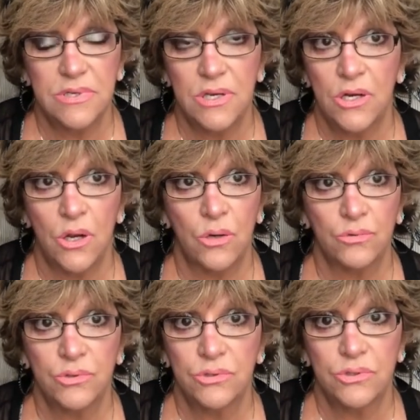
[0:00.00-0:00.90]
you know,
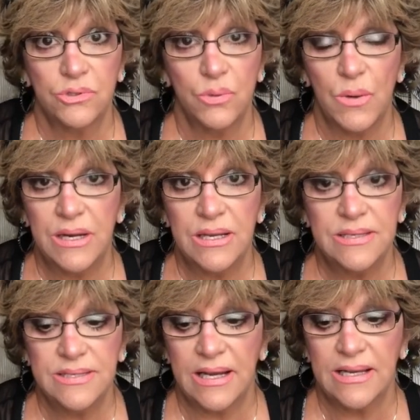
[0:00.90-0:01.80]
20
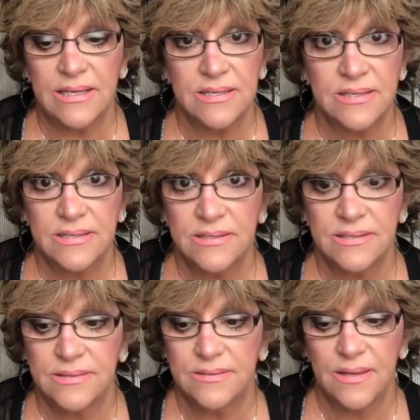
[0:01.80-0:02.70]
seconds,
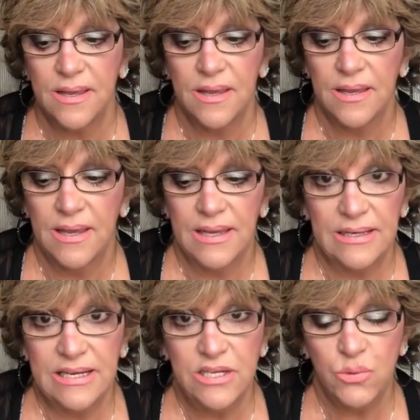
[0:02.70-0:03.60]
at
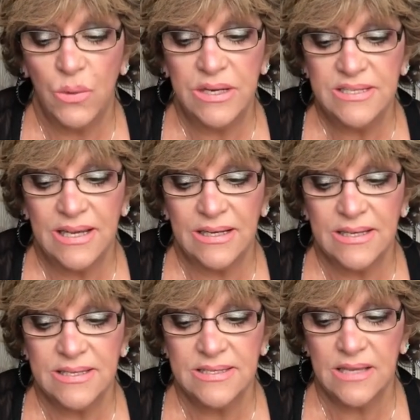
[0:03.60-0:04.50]
least 20
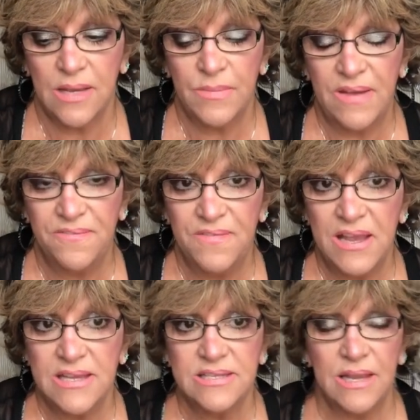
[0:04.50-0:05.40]
seconds on my
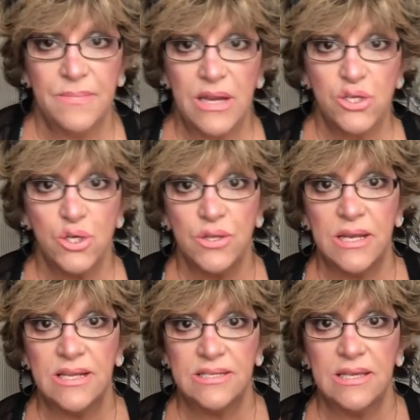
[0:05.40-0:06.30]
face. I make sure
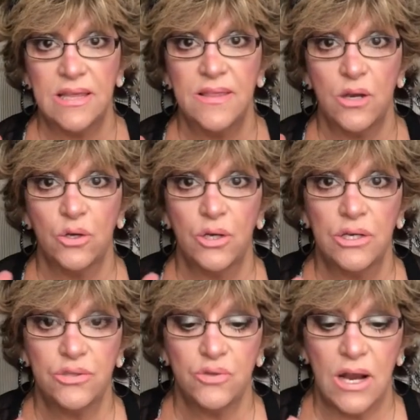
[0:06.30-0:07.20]
that it's in there
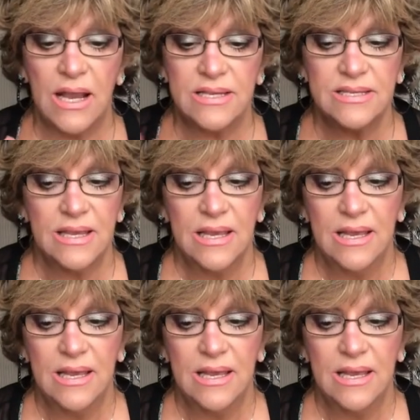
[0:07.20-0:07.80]
good, dries.